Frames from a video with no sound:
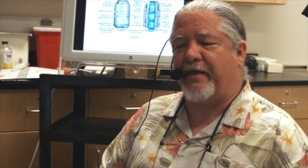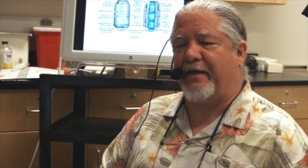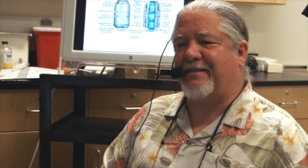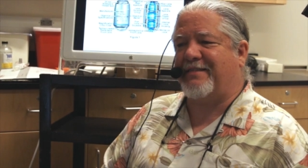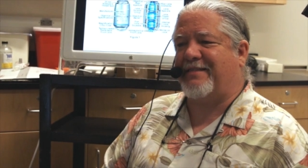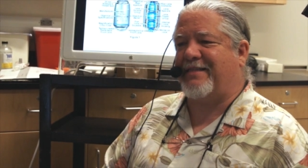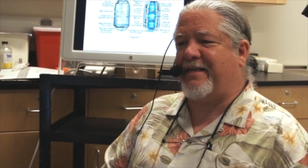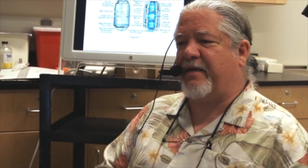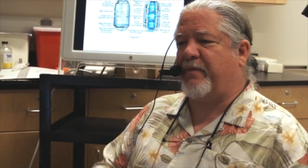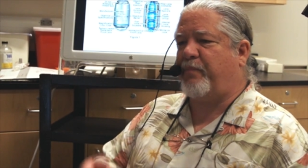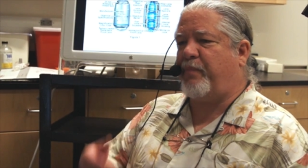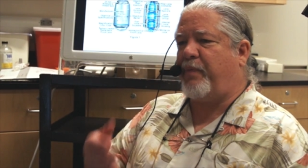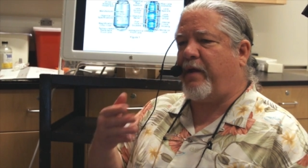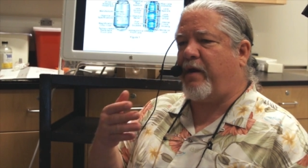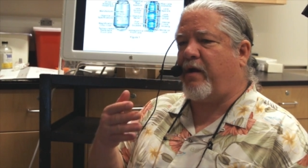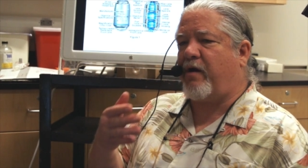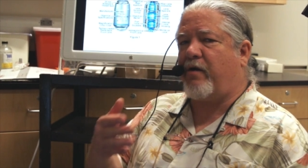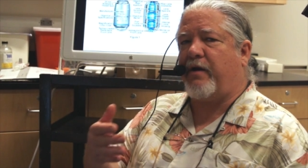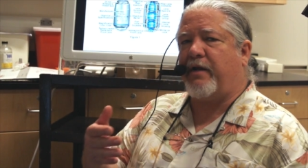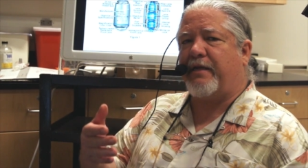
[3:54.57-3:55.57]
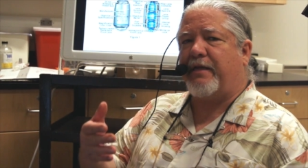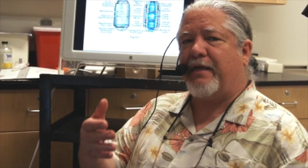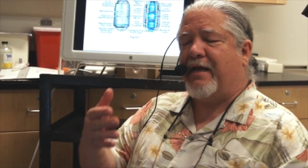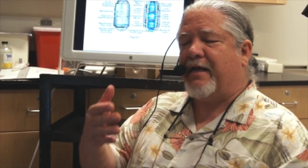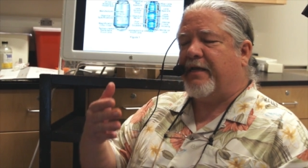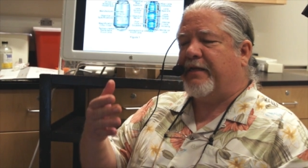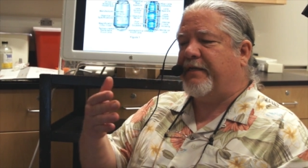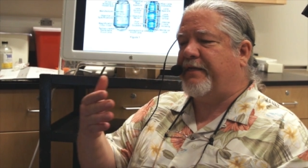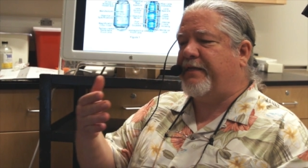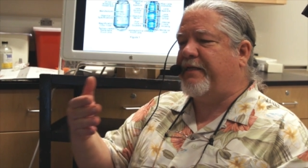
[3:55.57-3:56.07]
is the
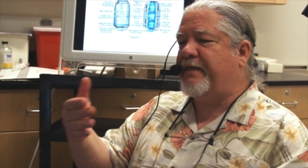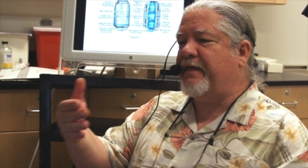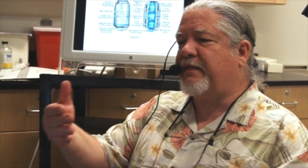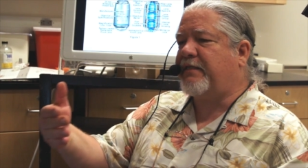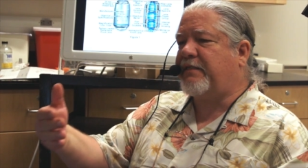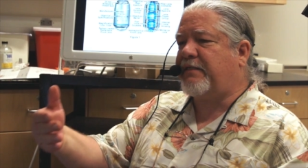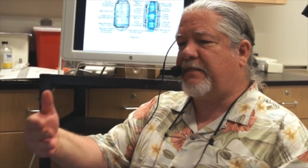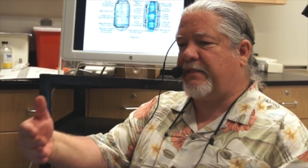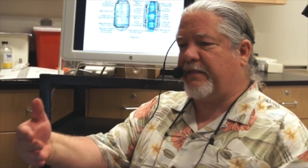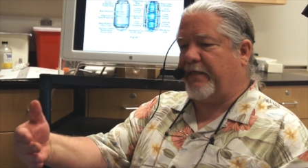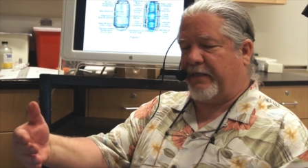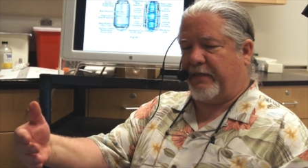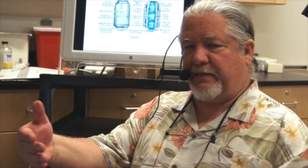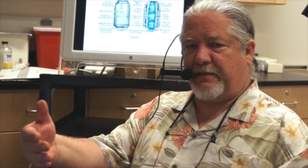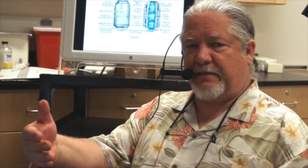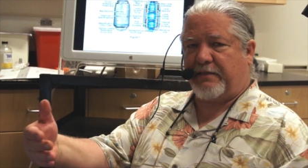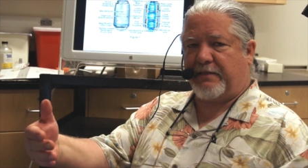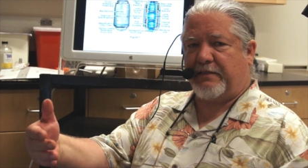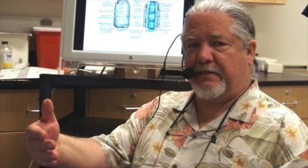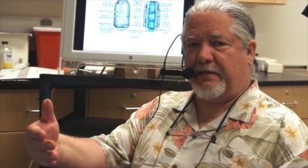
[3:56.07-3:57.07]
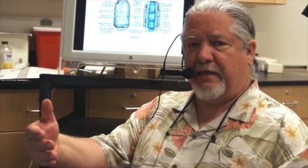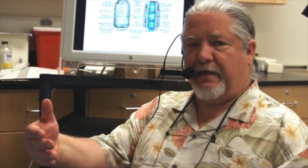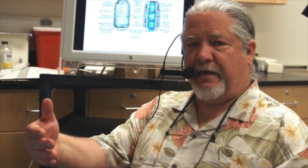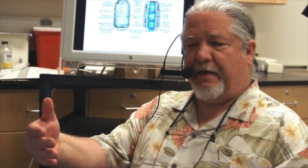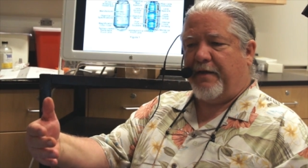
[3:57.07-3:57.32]
apparent distance